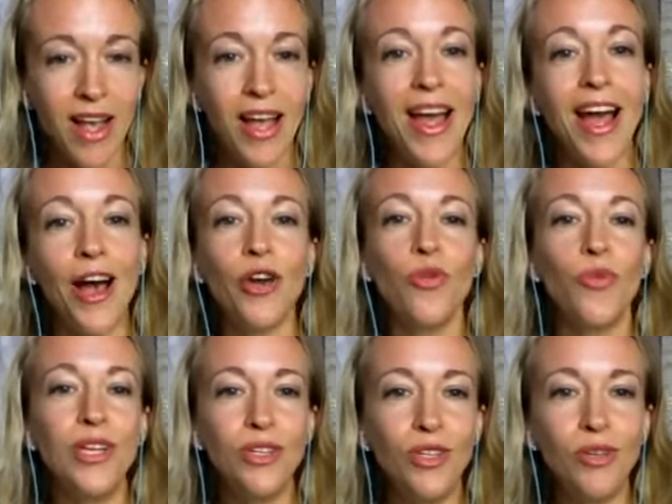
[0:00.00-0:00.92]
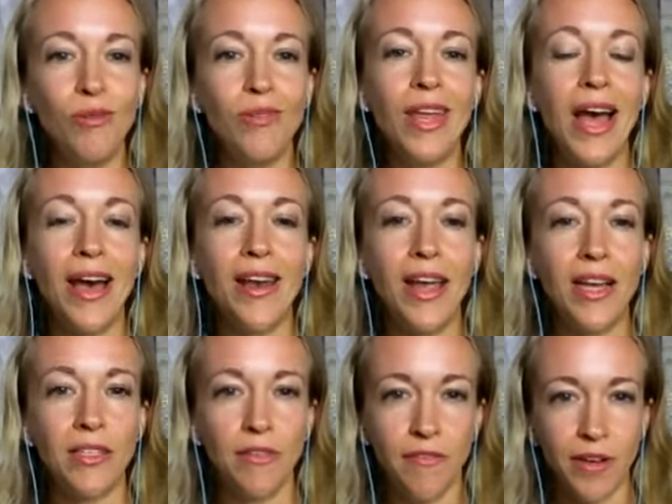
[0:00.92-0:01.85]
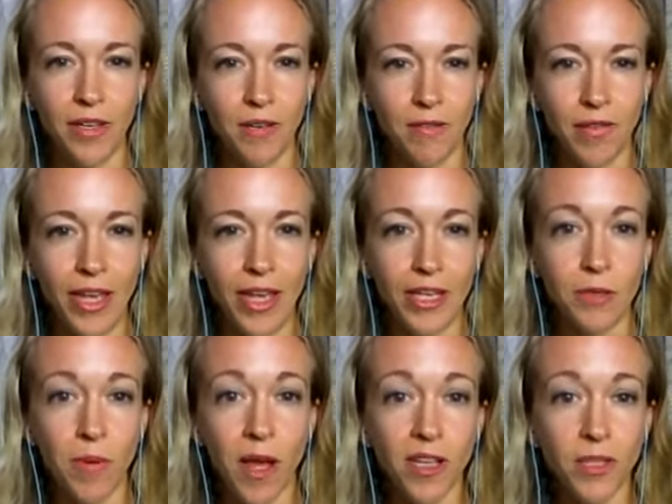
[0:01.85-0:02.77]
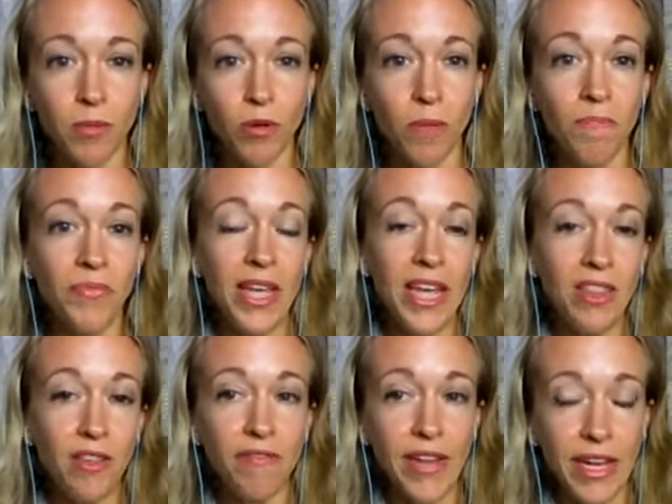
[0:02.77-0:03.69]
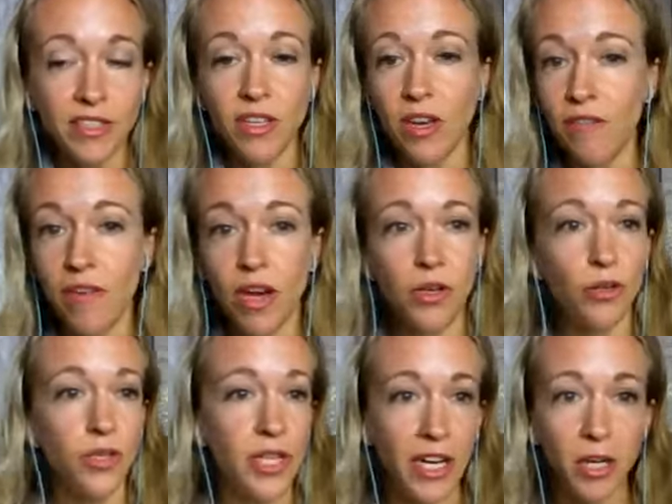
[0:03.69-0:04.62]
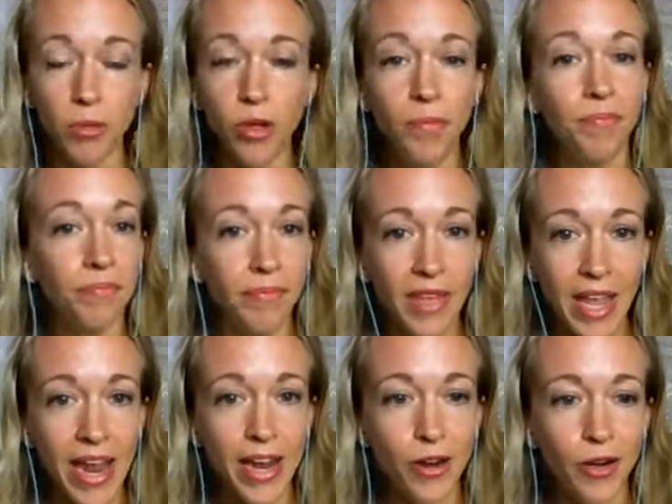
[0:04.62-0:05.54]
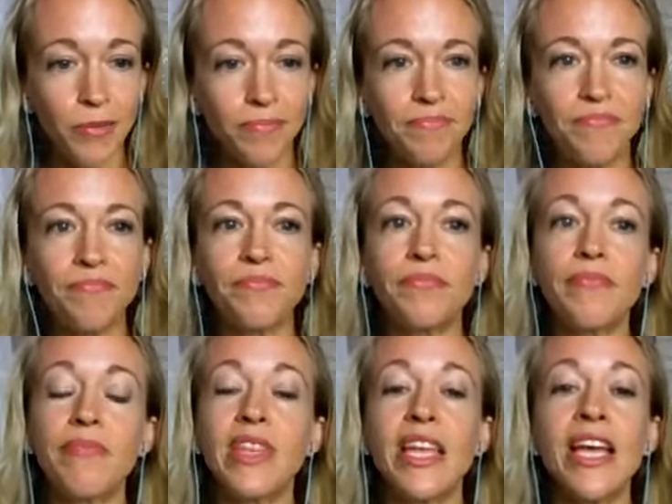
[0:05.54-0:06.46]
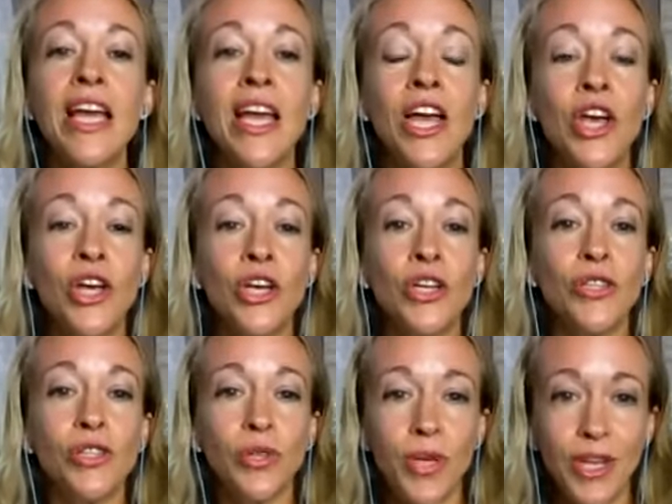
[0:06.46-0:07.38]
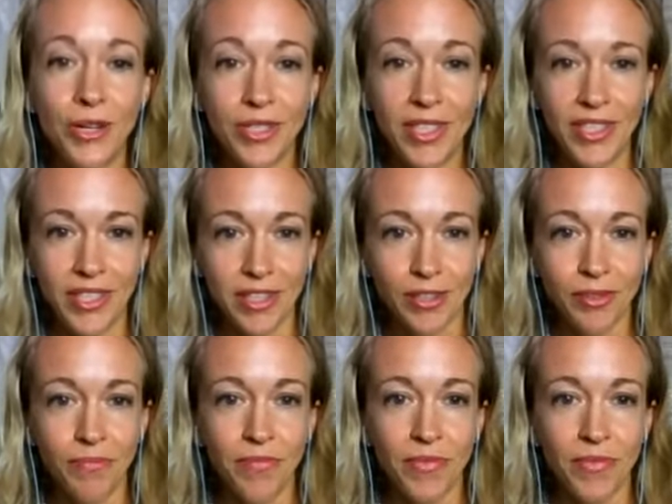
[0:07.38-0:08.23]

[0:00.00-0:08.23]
How do we do that as effectively as possible in the face of understandable anger? So here's the deal.